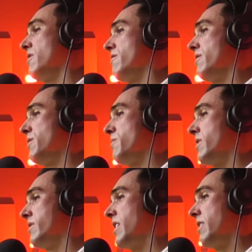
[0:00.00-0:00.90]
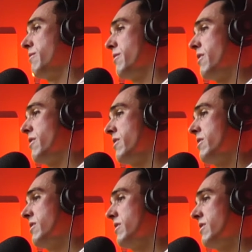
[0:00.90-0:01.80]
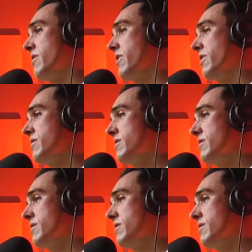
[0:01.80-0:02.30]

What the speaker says: really want to take further, you reckon?